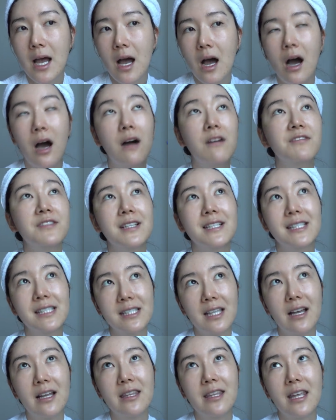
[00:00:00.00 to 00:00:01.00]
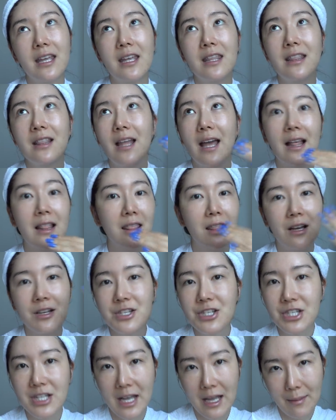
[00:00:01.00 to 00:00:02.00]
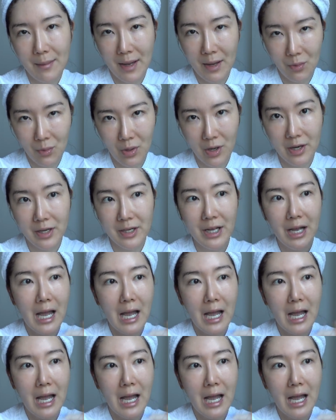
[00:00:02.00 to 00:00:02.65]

of the sun at lunchtime at work.